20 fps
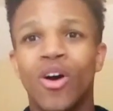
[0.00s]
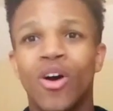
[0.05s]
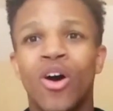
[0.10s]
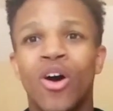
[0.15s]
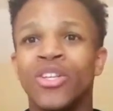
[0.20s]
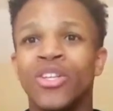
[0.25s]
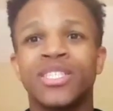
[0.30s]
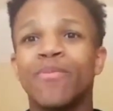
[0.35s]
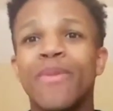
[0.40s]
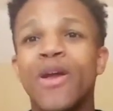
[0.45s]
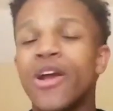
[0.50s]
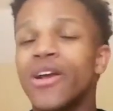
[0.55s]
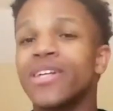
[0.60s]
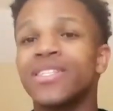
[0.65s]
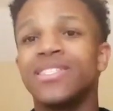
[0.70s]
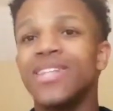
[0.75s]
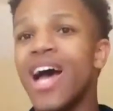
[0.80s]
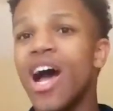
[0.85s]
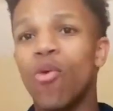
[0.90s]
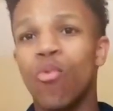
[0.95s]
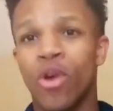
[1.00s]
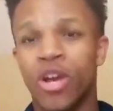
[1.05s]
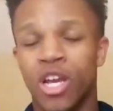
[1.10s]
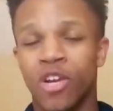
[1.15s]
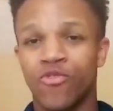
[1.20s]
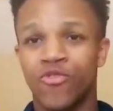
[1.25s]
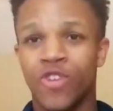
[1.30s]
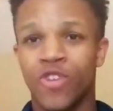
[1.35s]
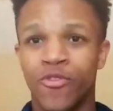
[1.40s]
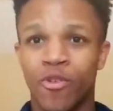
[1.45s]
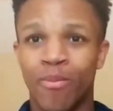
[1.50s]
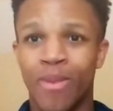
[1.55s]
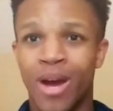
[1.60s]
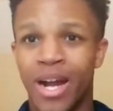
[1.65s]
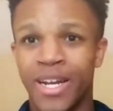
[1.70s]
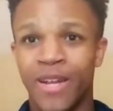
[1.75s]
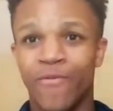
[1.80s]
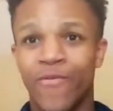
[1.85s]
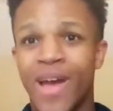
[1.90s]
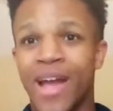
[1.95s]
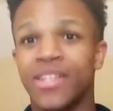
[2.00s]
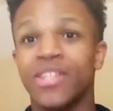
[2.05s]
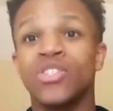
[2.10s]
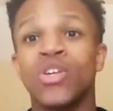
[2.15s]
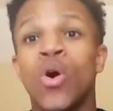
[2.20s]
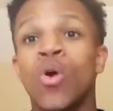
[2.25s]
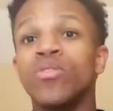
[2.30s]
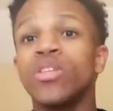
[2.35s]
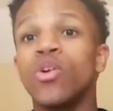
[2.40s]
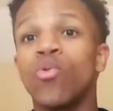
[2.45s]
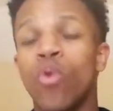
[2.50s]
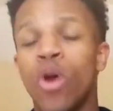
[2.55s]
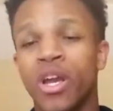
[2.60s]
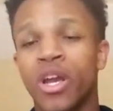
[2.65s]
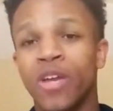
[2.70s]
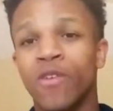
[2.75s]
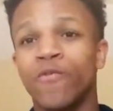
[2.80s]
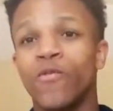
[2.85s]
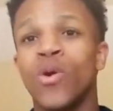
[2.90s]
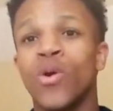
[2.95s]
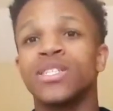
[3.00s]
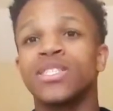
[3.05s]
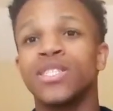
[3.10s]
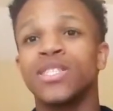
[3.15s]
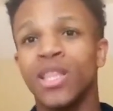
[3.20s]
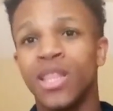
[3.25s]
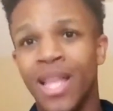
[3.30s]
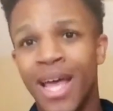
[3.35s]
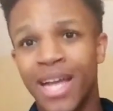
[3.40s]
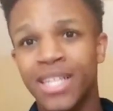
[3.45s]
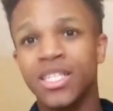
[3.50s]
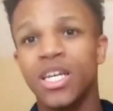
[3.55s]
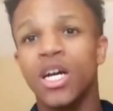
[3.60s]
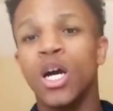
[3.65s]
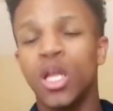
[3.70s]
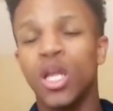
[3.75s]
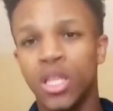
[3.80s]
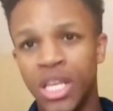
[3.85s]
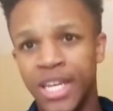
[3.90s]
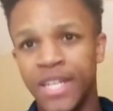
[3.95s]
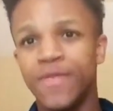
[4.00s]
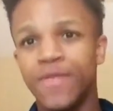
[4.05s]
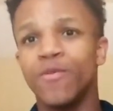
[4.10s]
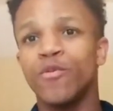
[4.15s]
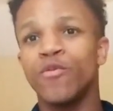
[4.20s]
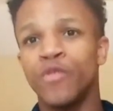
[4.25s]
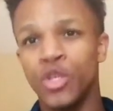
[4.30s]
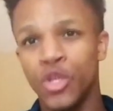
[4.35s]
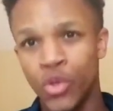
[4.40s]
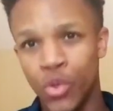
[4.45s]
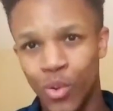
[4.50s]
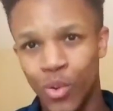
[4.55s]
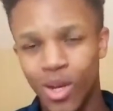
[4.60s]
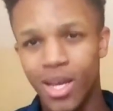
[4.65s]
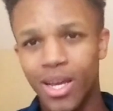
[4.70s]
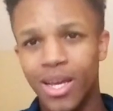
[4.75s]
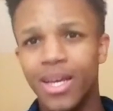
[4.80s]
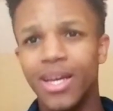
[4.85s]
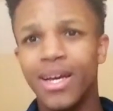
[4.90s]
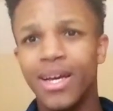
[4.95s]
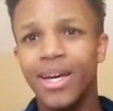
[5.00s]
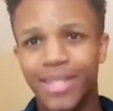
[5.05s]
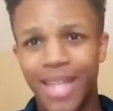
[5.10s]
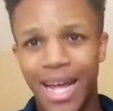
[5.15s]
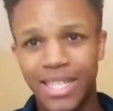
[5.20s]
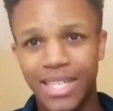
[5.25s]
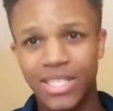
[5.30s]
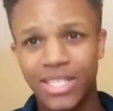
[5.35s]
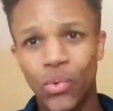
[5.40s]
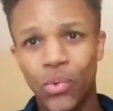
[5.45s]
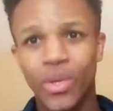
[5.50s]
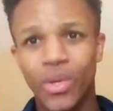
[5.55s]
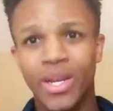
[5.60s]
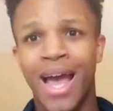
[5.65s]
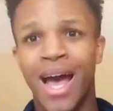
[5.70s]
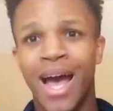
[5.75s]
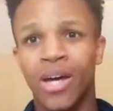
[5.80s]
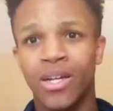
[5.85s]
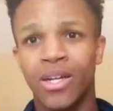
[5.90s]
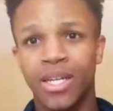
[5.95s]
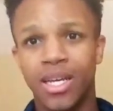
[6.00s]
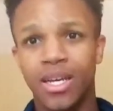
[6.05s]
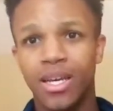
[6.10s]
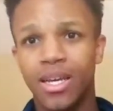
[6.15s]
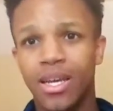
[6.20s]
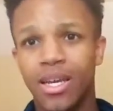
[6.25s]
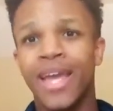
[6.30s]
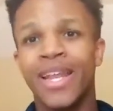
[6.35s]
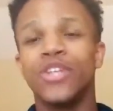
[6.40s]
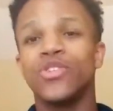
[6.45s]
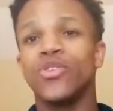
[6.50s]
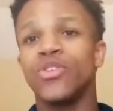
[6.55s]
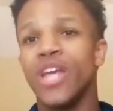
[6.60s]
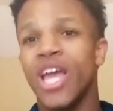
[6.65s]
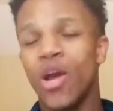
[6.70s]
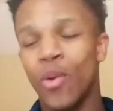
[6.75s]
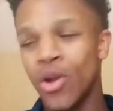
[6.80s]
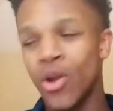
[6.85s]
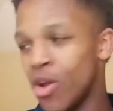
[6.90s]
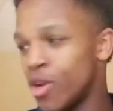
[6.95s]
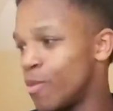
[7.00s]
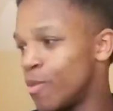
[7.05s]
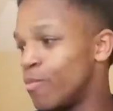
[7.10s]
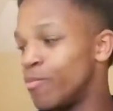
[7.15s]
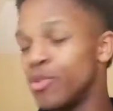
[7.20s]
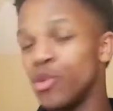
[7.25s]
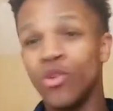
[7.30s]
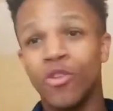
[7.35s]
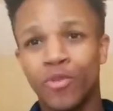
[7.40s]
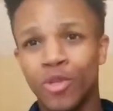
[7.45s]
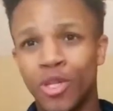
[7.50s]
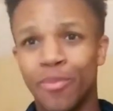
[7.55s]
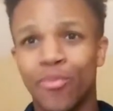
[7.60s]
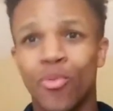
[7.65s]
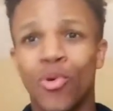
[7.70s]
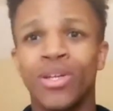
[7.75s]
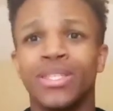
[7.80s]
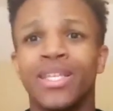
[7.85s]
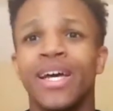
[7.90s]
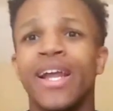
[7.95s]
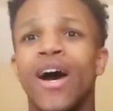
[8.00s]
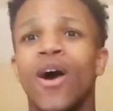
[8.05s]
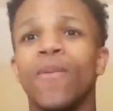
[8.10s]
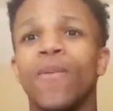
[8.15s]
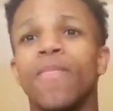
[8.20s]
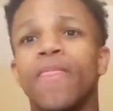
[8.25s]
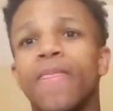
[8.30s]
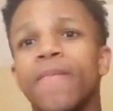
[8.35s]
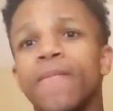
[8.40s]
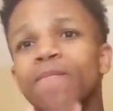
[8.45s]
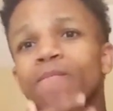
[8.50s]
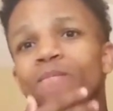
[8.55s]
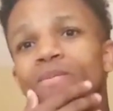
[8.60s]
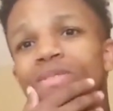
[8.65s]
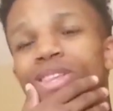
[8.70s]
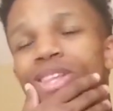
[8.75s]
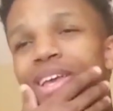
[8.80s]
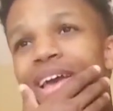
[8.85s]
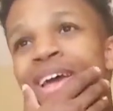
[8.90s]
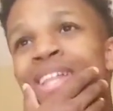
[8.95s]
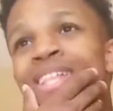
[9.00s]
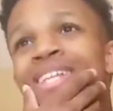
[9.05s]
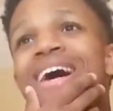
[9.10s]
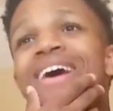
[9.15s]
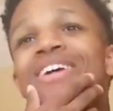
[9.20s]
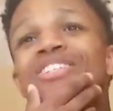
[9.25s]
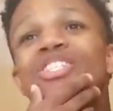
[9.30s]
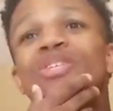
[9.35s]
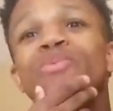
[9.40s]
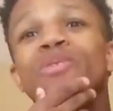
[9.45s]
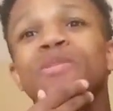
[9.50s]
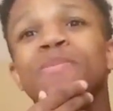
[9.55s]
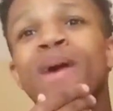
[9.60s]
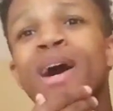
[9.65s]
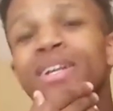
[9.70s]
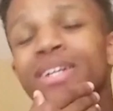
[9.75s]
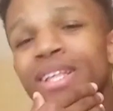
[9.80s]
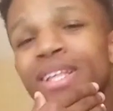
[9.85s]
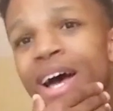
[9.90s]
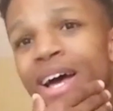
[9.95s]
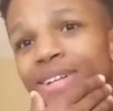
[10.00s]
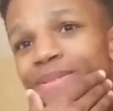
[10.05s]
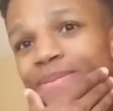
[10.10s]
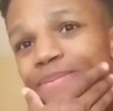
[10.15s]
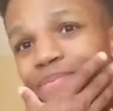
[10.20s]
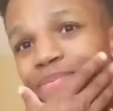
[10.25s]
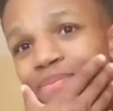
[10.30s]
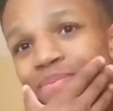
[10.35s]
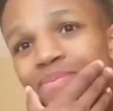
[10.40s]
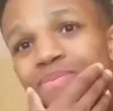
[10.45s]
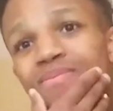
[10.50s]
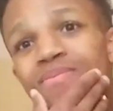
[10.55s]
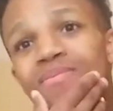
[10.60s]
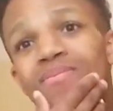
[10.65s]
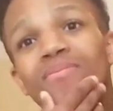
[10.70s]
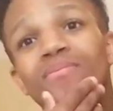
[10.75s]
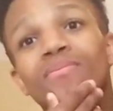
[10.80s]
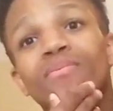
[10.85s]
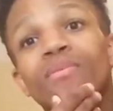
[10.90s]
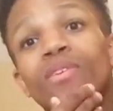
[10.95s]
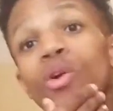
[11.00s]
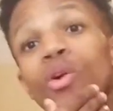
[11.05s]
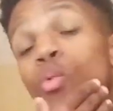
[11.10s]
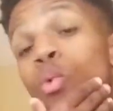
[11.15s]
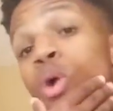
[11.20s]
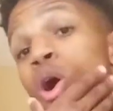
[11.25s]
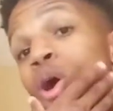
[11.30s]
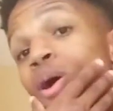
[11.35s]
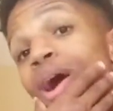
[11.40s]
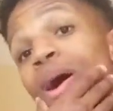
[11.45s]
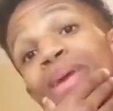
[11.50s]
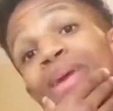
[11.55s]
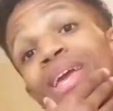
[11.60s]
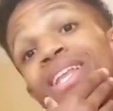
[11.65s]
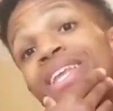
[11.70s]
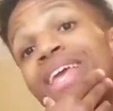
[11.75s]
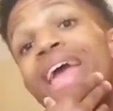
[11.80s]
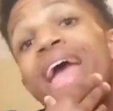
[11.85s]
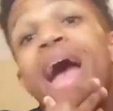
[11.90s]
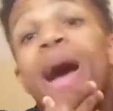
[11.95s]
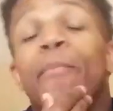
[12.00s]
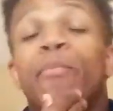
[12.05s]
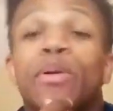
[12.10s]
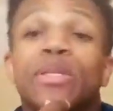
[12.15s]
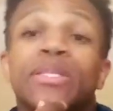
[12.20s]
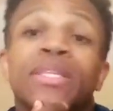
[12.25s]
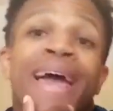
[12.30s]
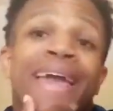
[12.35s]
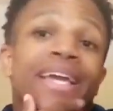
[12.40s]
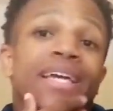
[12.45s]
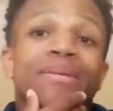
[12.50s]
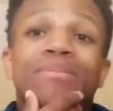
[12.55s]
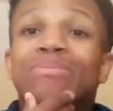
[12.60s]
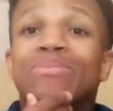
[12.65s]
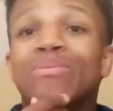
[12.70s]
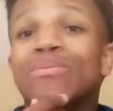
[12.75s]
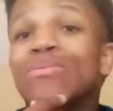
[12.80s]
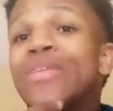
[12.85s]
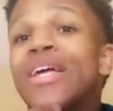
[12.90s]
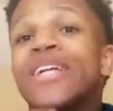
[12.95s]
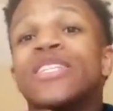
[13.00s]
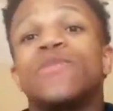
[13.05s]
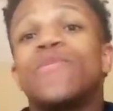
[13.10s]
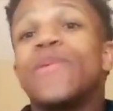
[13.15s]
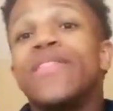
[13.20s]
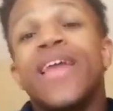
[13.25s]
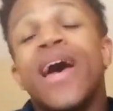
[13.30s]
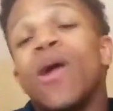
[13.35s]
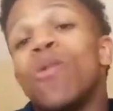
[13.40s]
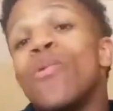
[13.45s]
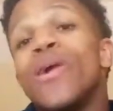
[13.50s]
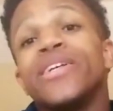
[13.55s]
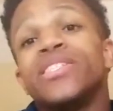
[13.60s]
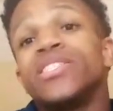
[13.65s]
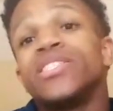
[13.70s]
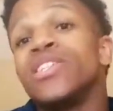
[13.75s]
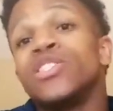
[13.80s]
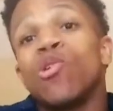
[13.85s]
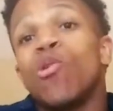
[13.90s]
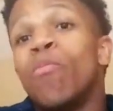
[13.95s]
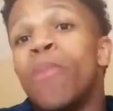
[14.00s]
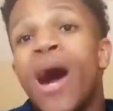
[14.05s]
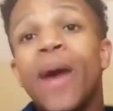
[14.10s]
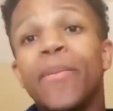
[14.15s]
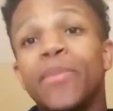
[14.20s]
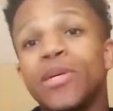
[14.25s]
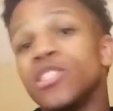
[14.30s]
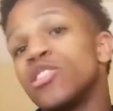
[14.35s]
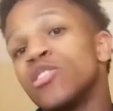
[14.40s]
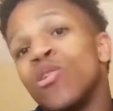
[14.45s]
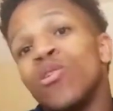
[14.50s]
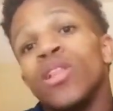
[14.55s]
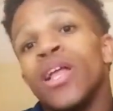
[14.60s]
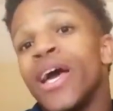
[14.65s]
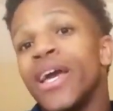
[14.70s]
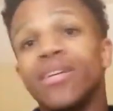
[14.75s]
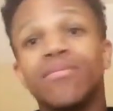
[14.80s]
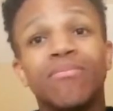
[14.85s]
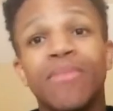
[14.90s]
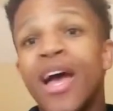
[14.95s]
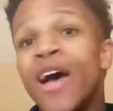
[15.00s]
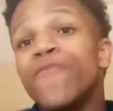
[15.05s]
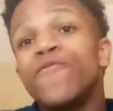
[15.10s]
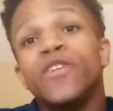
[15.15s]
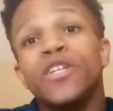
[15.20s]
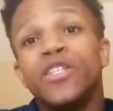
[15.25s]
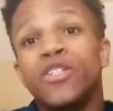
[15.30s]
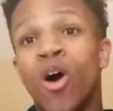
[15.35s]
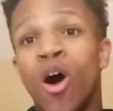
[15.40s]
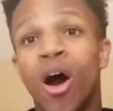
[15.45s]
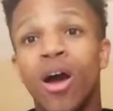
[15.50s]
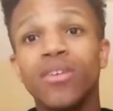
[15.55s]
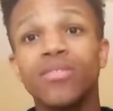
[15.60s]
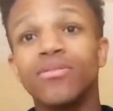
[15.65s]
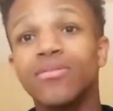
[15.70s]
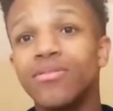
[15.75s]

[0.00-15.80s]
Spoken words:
this America is not working for everybody. In fact, it's only working for a select elite few. That's the reality, and Andrew Yang went on to beautifully point that out. And then how she responded to that? Well, I mean, yeah, but like, it's been that way since Obama, so like, F it, dog.